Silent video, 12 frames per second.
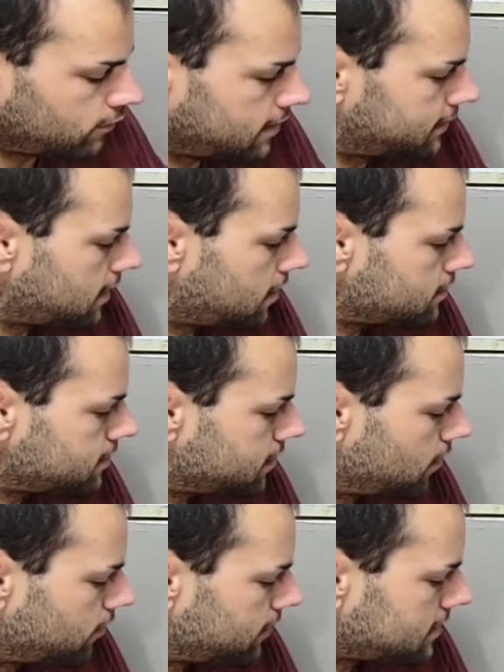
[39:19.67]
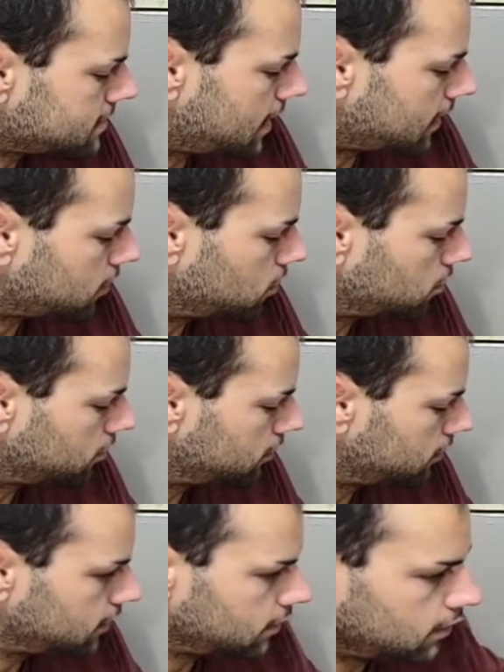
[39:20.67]
right there, so that's kind of cool.
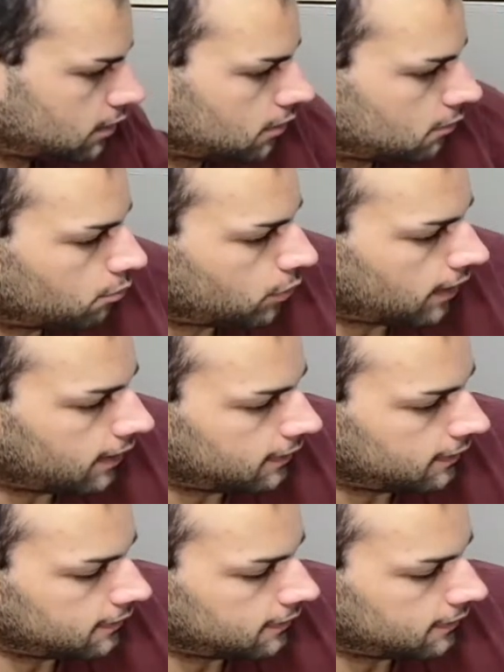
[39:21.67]
But,